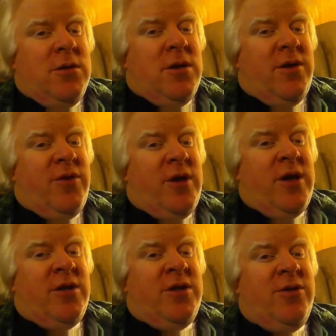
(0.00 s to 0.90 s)
I haven't
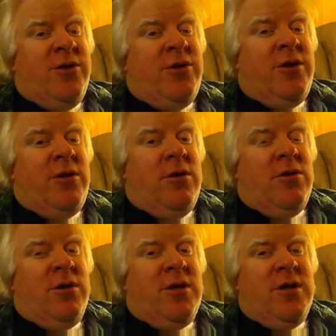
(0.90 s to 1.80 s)
had cereal in a
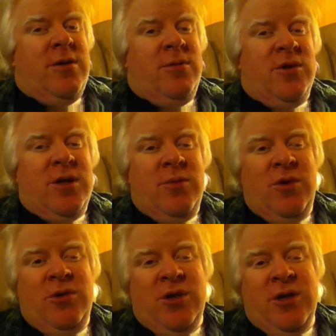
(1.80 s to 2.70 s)
long time because I'm
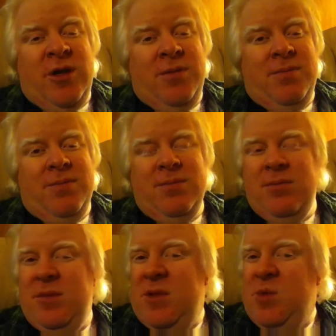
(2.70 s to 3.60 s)
usually
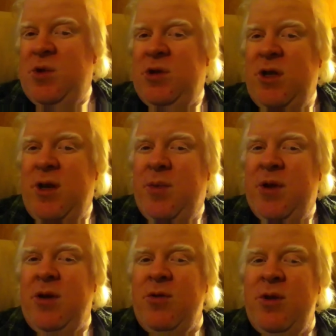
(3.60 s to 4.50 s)
up
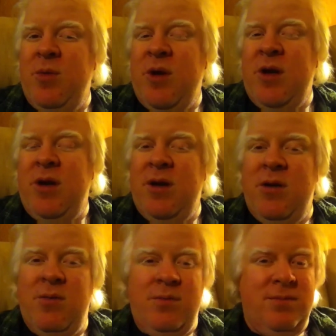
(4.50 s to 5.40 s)
and going by
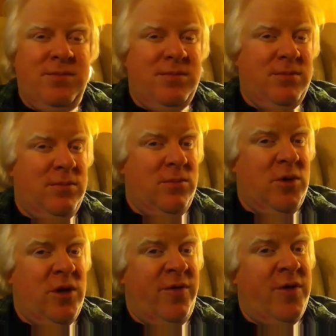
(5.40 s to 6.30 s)
now,
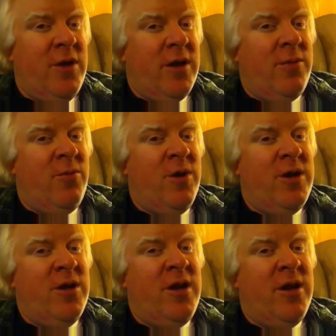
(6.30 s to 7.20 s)
but I feel like I'm
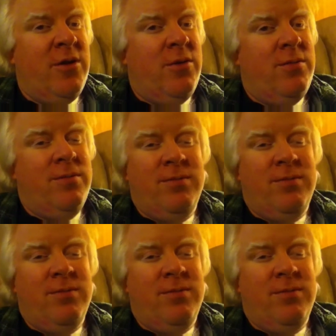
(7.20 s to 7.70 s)
running down.